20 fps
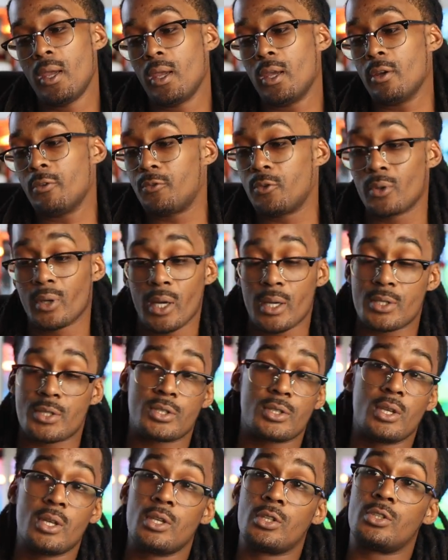If you guys
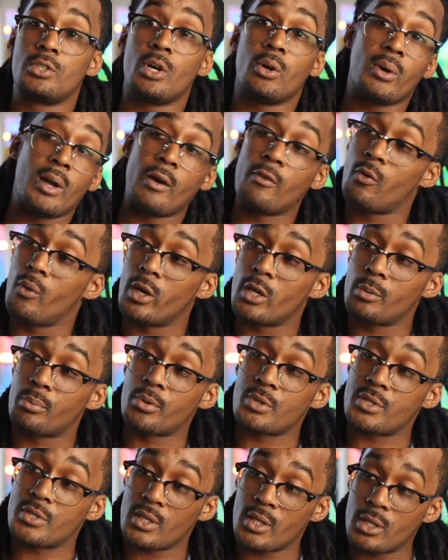don't have a way to
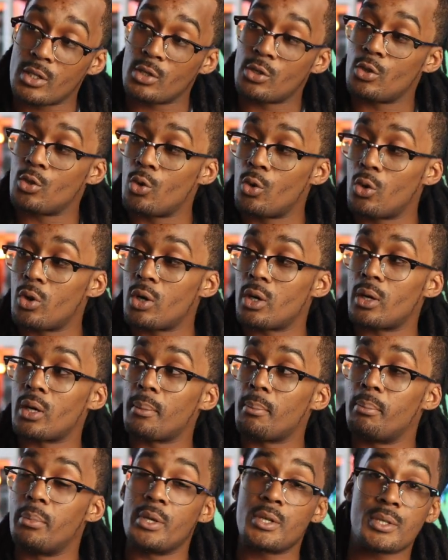present your
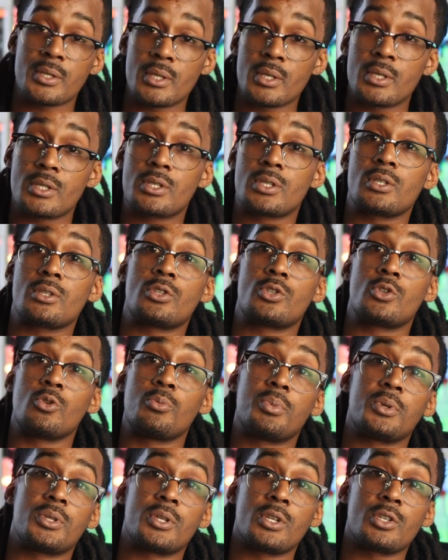business to
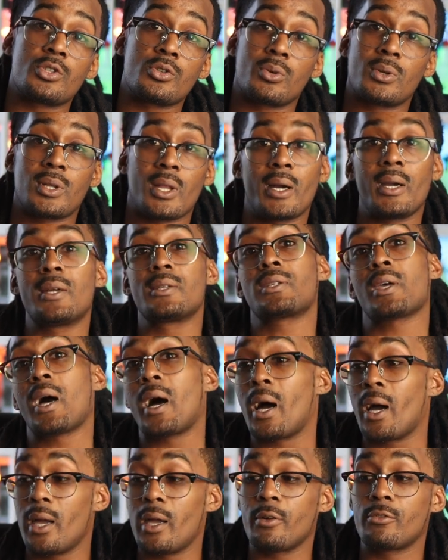potential clients,
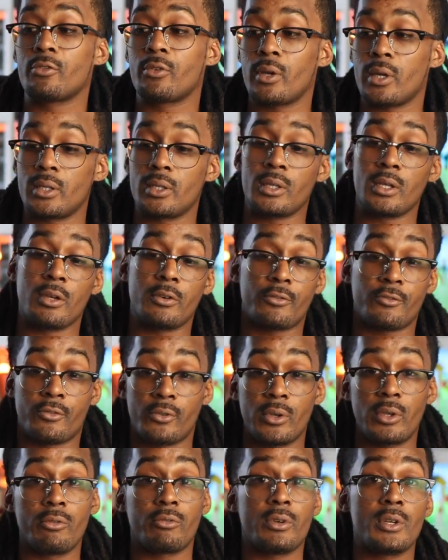I have created a
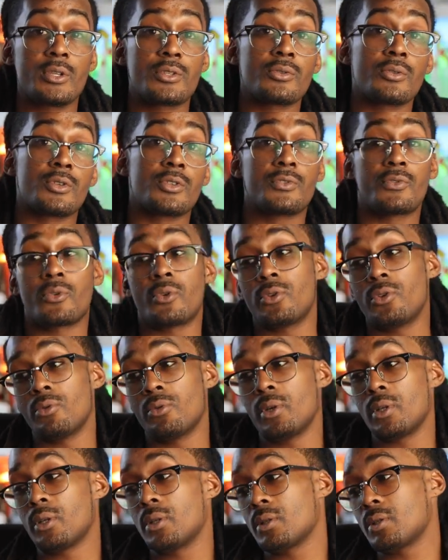free resource for you.
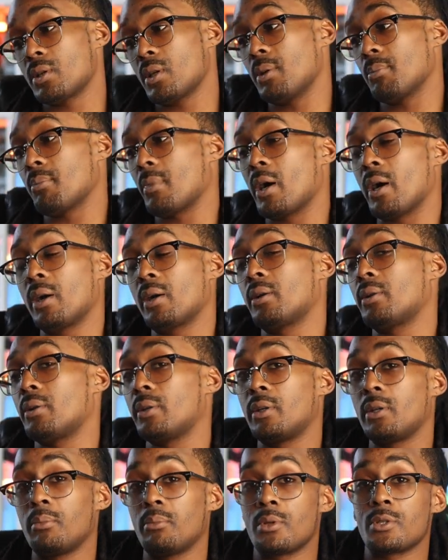It is my
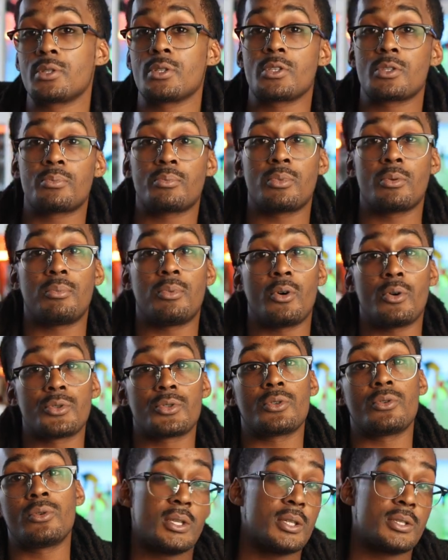cleaning business
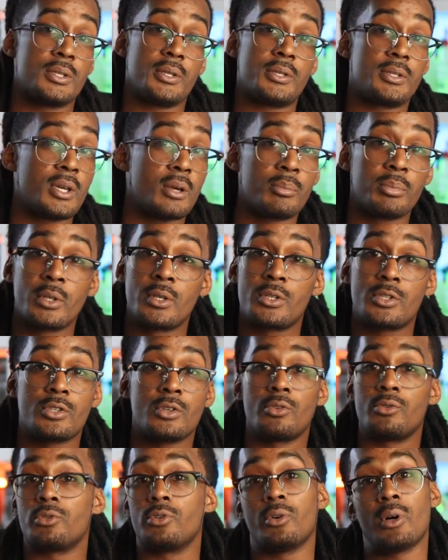proposal. It's a template,
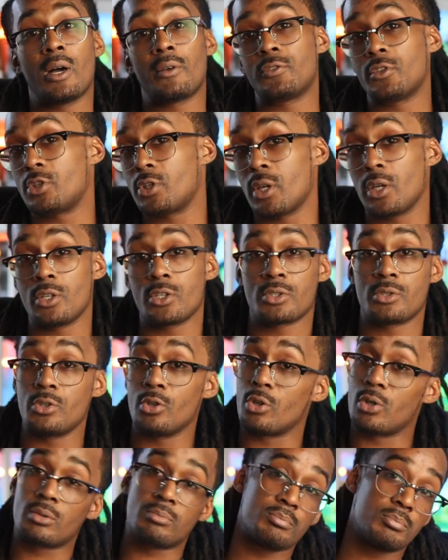so you'll have to change
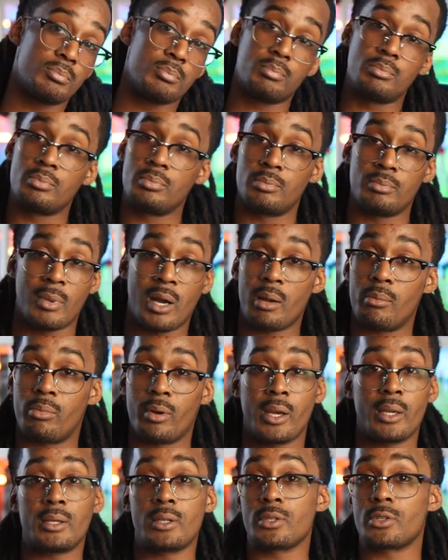my
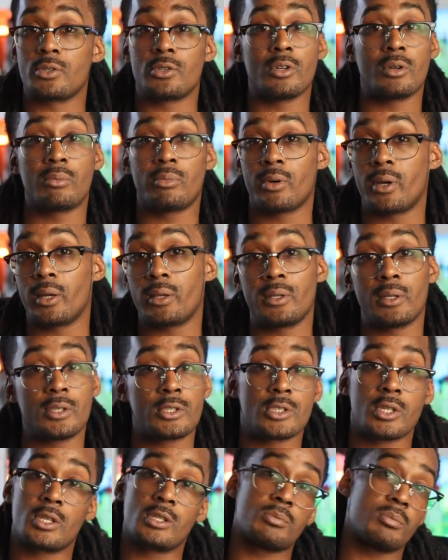branding to your branding,
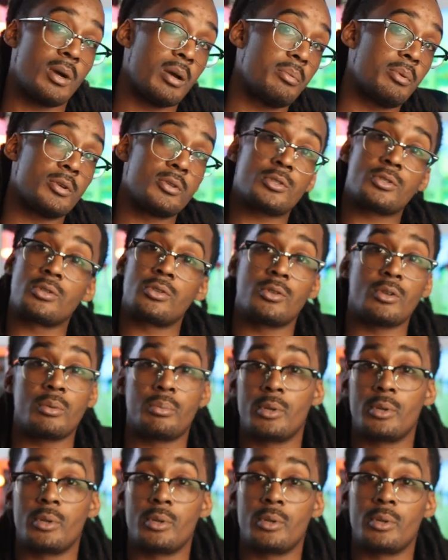change my pictures to your